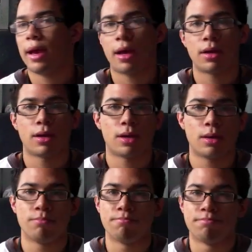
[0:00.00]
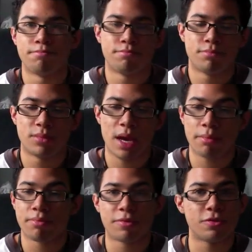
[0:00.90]
And
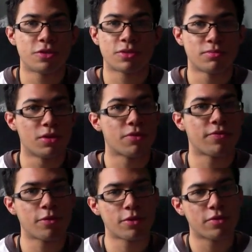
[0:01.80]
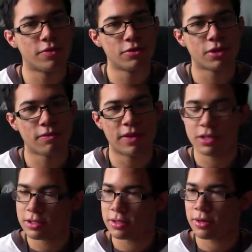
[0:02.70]
yeah, you just look forward to the future
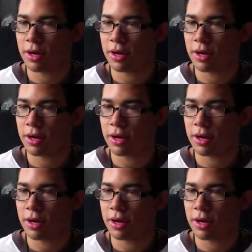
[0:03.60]
conventions.